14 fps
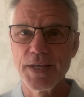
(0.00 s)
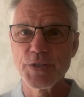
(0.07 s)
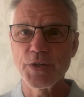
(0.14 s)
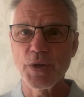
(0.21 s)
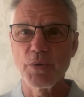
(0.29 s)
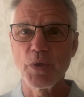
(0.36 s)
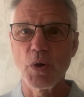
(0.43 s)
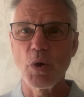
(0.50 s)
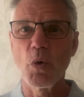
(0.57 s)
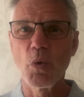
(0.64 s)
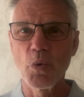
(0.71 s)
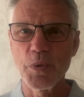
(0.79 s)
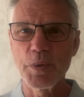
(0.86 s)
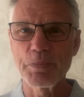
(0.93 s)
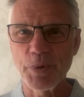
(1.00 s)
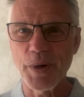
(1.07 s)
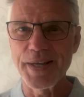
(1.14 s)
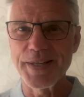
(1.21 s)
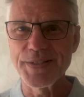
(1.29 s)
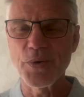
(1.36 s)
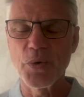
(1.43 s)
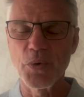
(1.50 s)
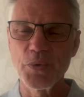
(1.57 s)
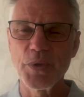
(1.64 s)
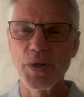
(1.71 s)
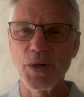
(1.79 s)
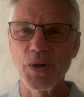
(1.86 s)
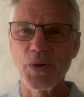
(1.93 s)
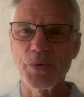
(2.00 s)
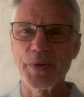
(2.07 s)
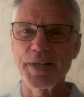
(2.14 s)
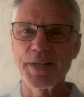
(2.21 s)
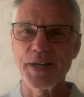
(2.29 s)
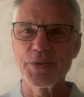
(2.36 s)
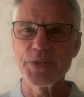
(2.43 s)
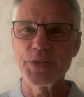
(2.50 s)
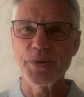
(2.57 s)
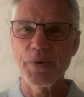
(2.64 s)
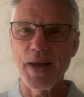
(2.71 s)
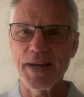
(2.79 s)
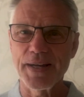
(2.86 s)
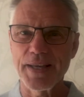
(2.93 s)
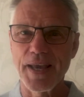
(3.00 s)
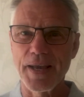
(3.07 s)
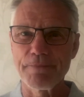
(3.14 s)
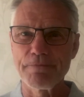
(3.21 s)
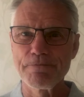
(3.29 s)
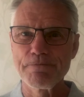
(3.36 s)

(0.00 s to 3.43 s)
so that all the praise, all the glory goes to our King.